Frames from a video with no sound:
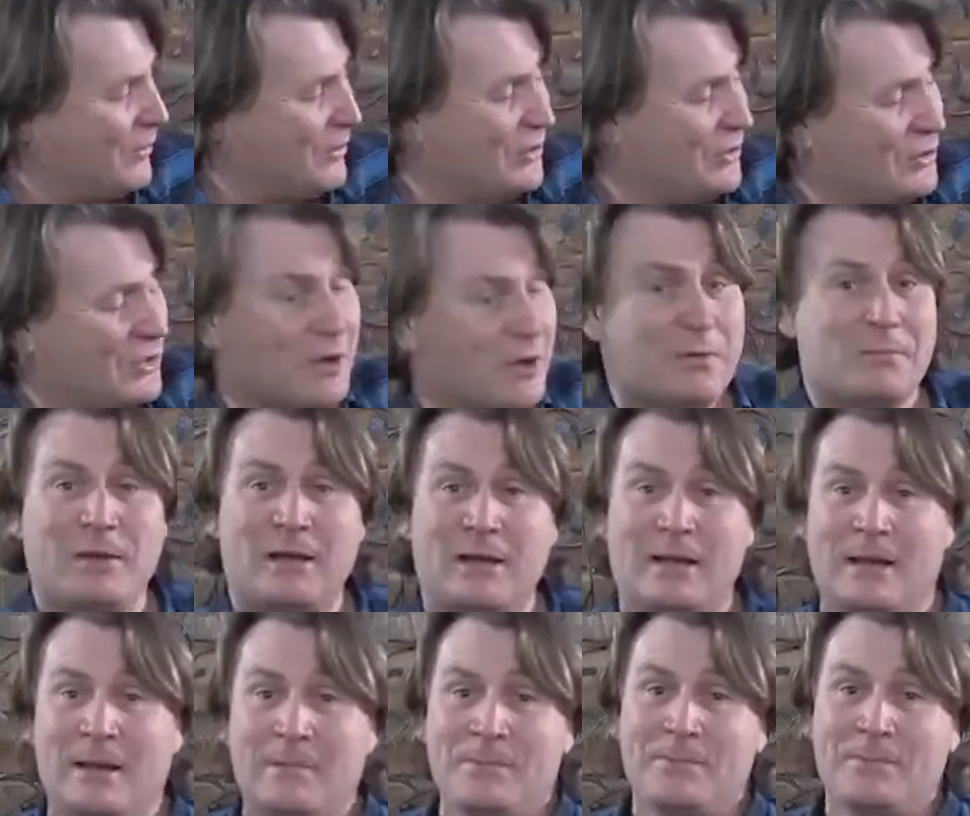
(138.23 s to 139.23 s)
There's so
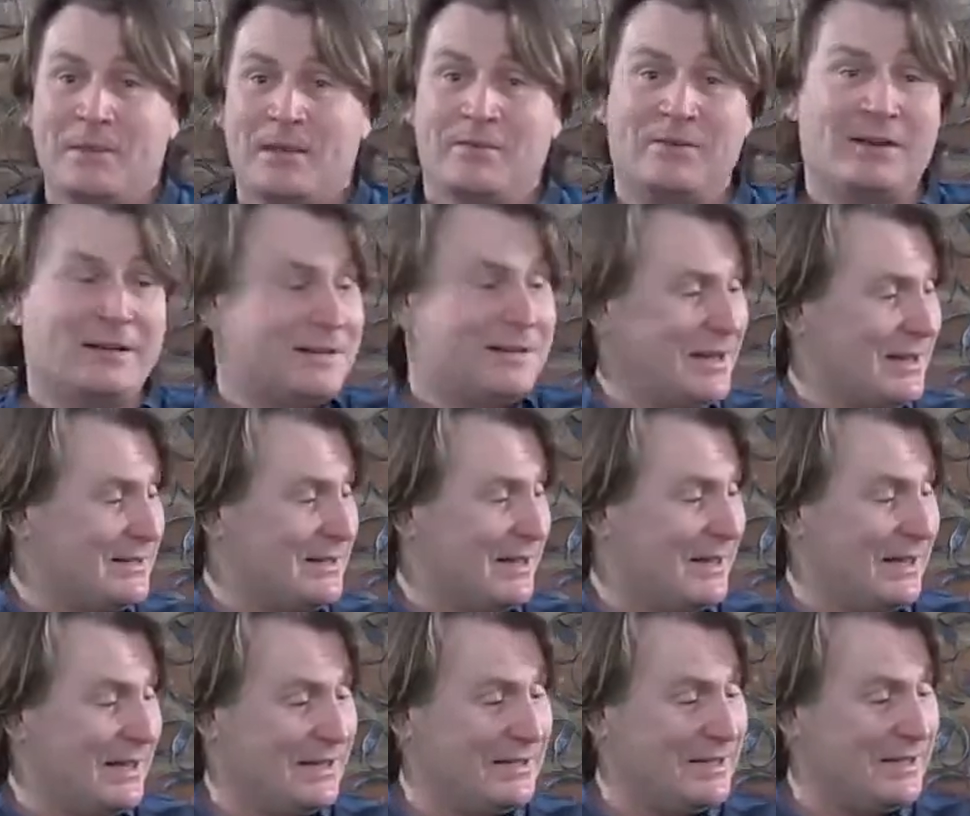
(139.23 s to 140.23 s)
many fantastic
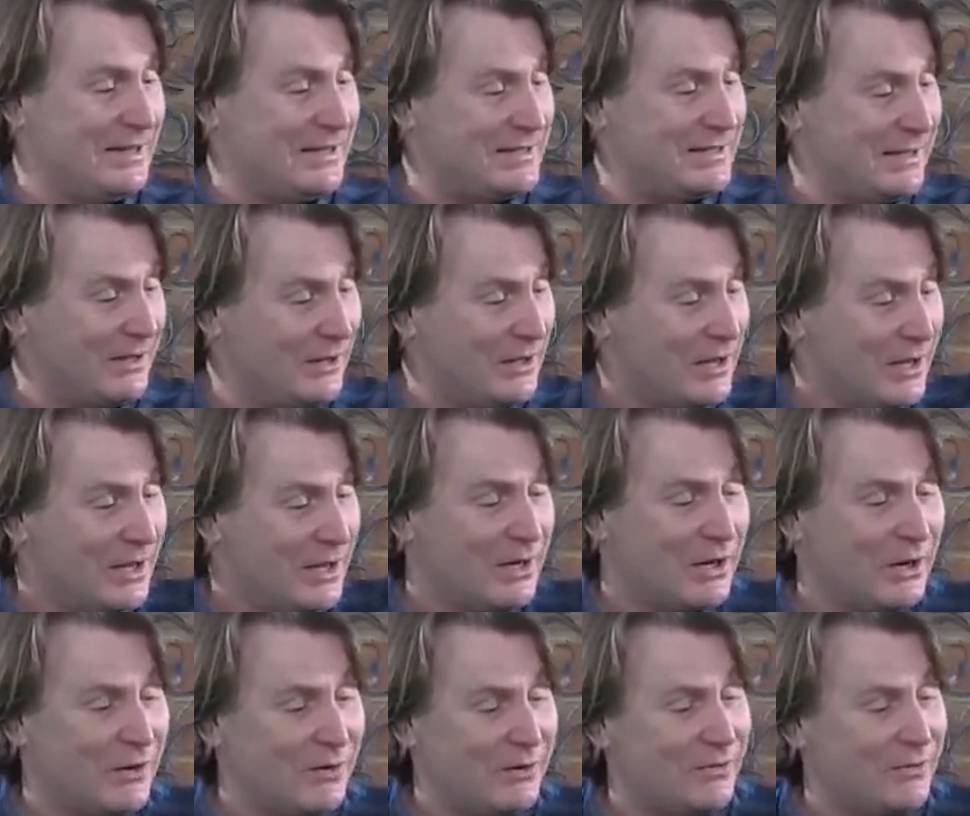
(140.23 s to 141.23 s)
things. And this little
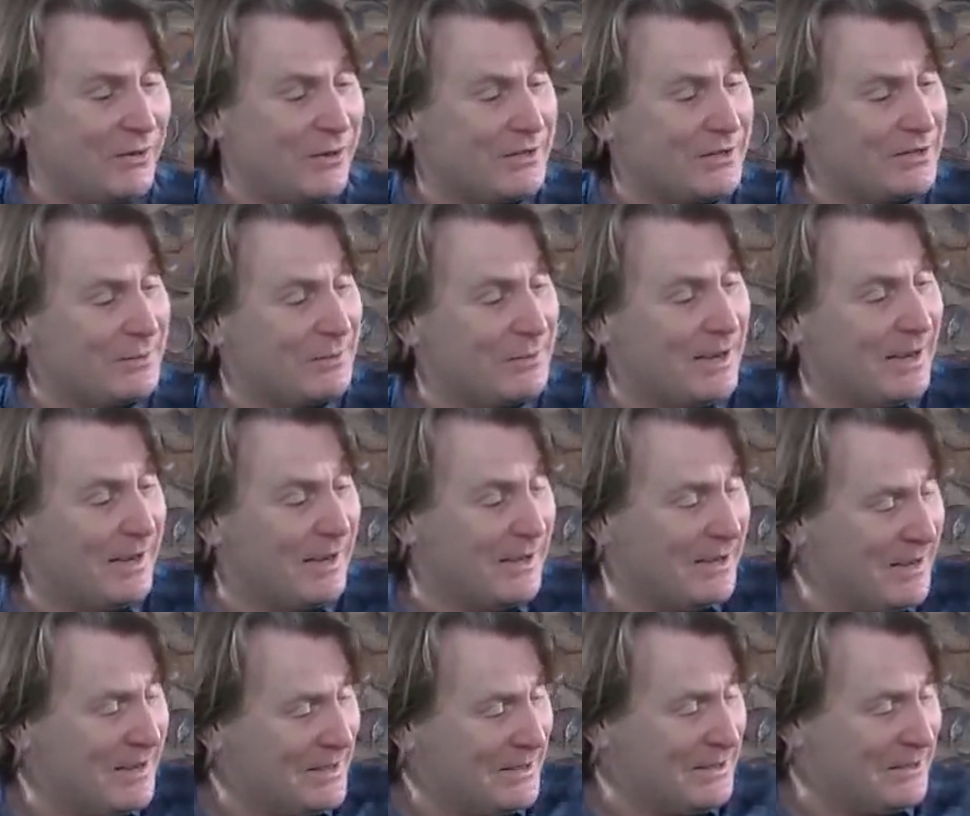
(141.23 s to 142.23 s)
chlorophytum
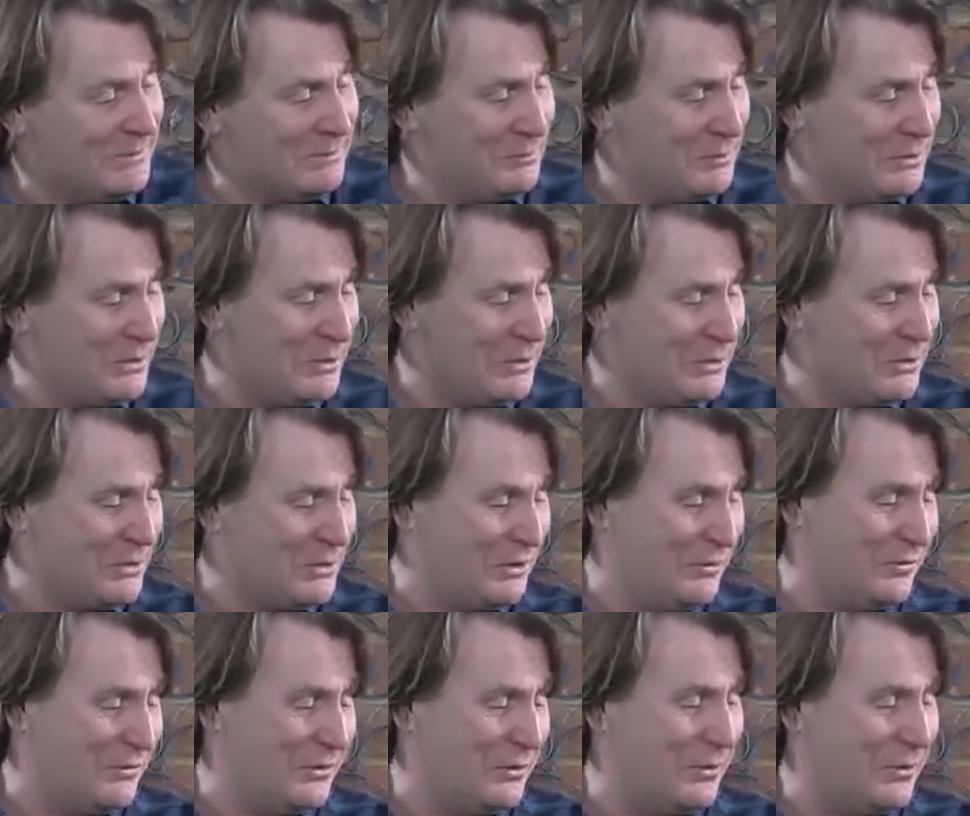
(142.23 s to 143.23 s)
here is
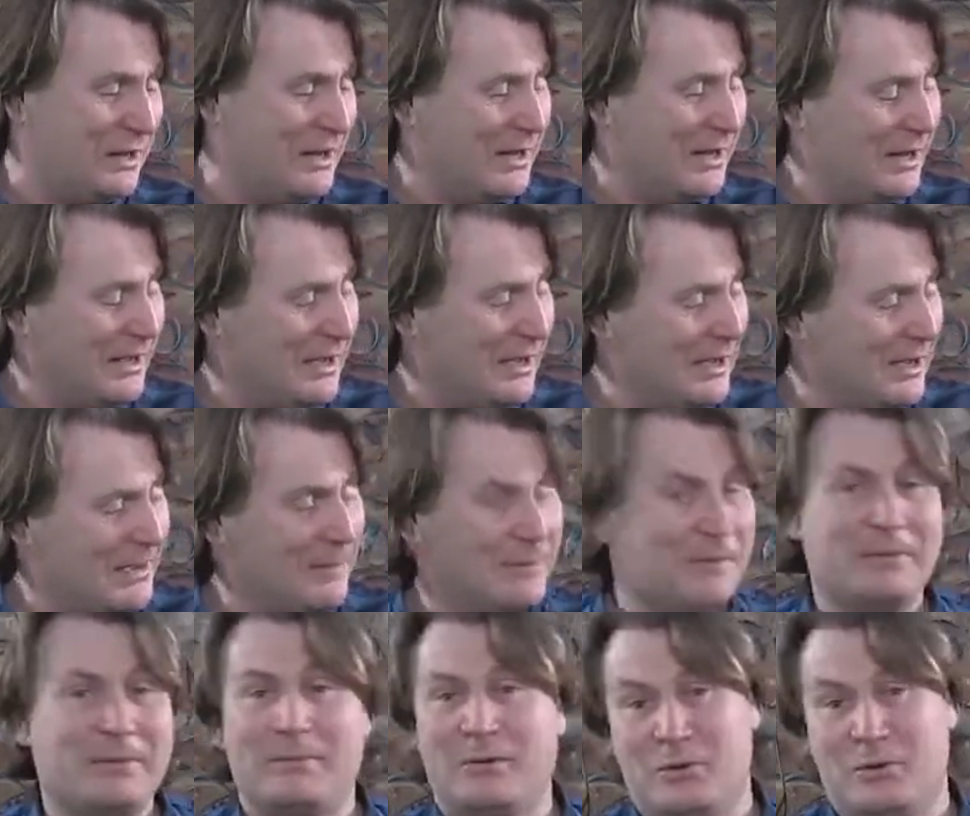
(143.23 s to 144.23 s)
beautiful.
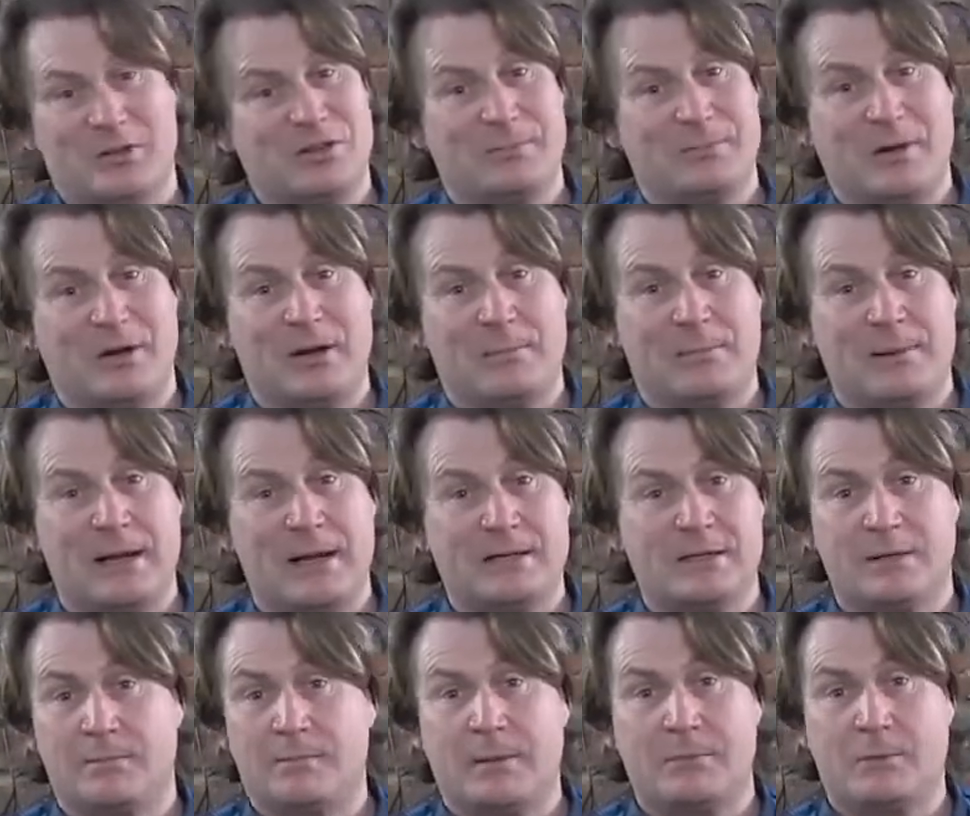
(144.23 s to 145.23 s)
We call it spider plant.
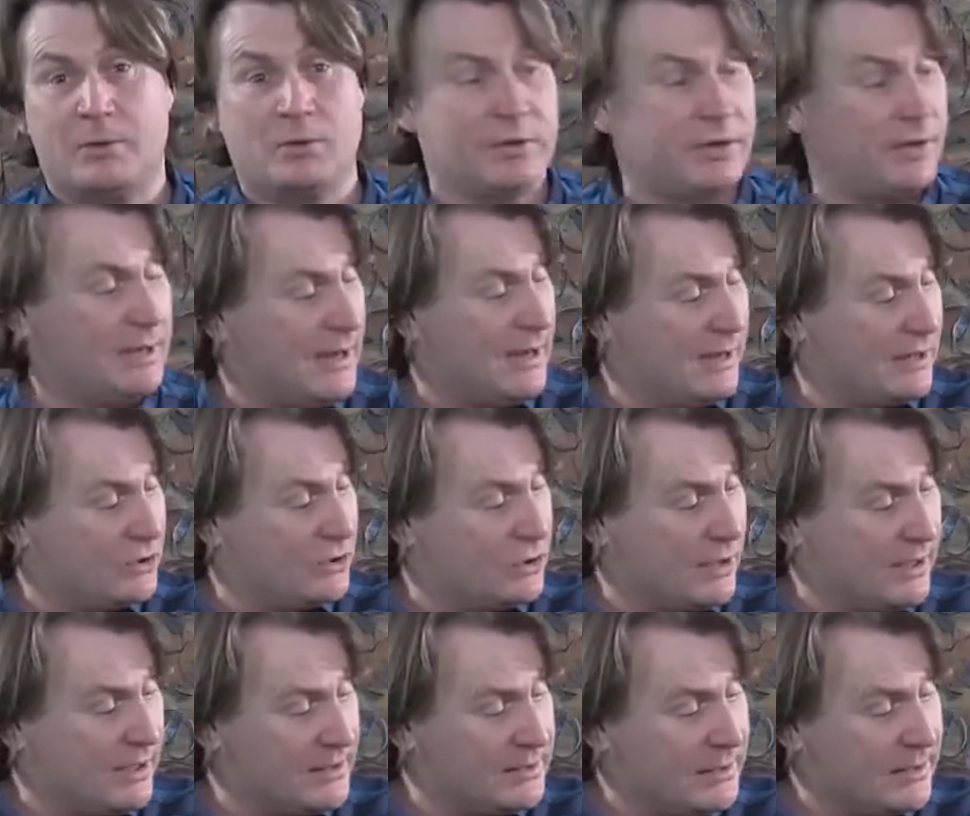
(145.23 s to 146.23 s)
Some people call it hen and
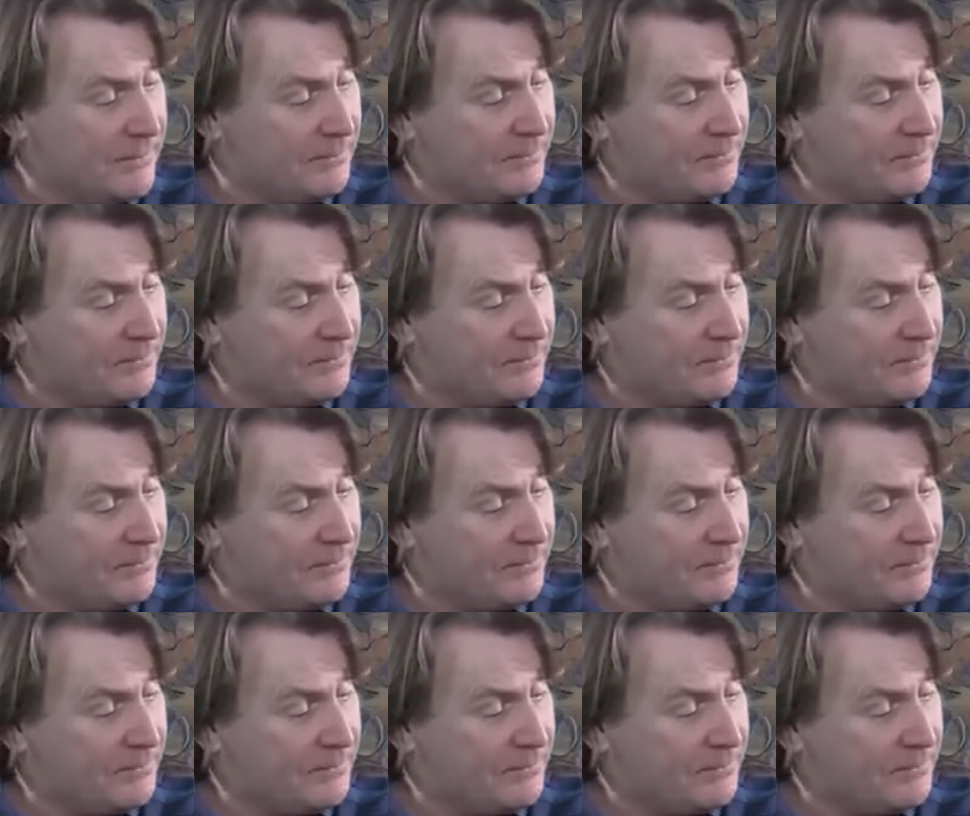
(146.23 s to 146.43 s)
chickens.